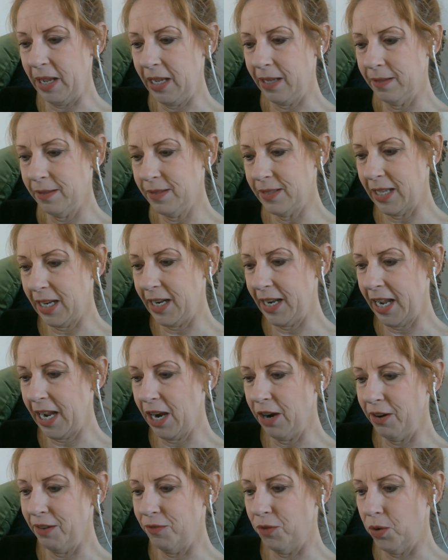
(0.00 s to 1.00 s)
Said an
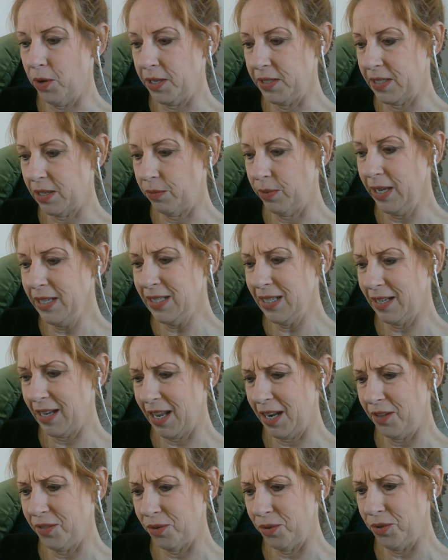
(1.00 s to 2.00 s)
airy voice that
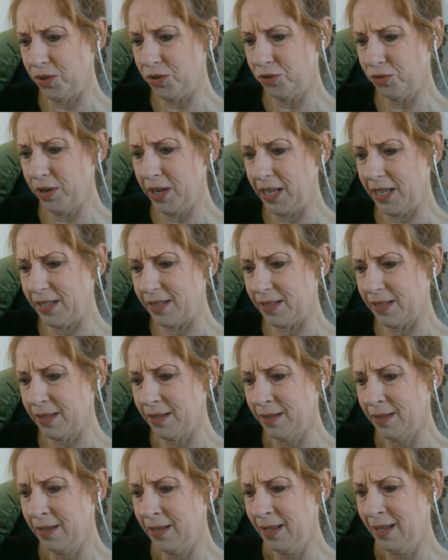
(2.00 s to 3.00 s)
resonated through the trees.
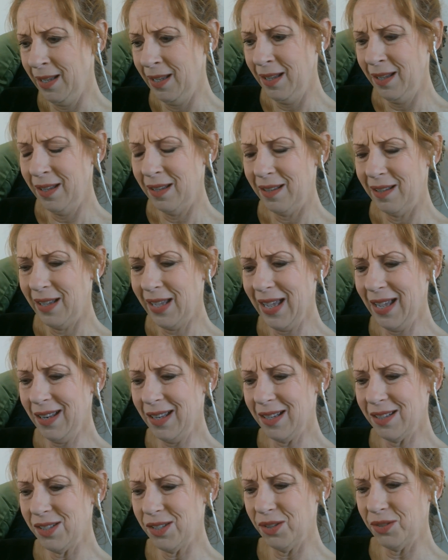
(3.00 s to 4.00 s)

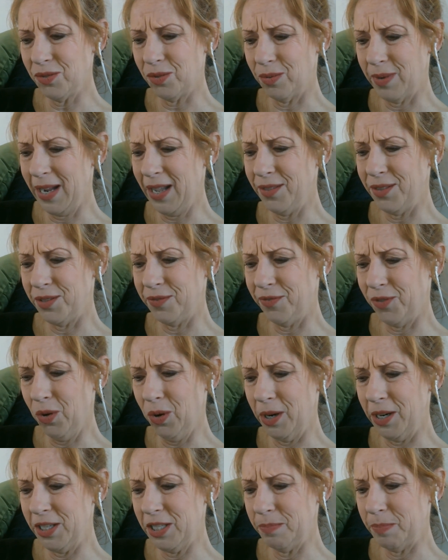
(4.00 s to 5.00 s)
Alex looked around the
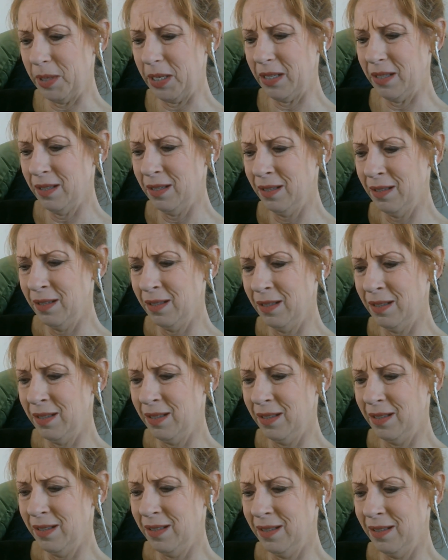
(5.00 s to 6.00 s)
forest, but
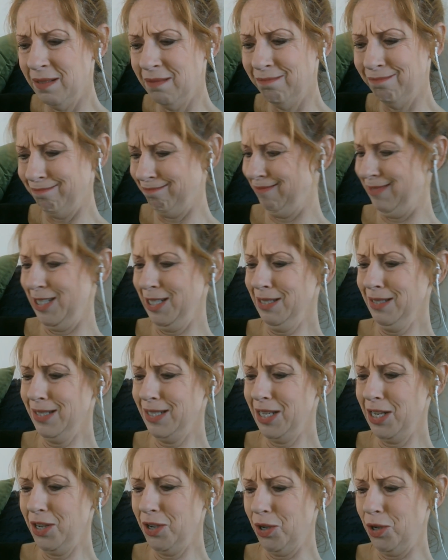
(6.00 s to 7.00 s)
didn't
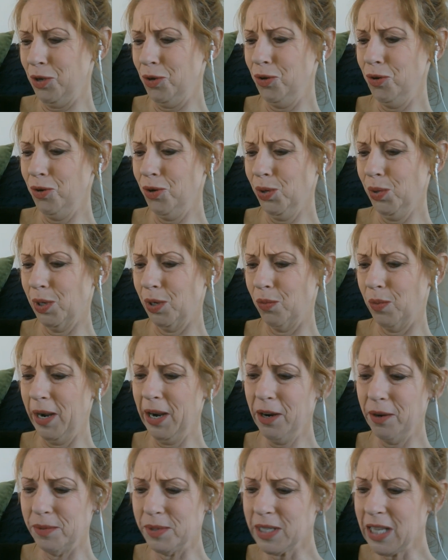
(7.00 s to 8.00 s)
see who or where
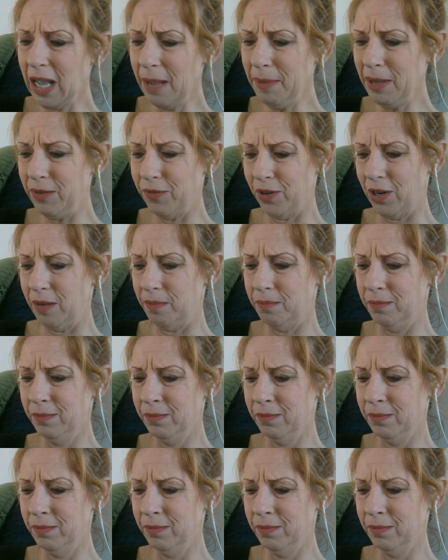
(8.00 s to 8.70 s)
it was coming from.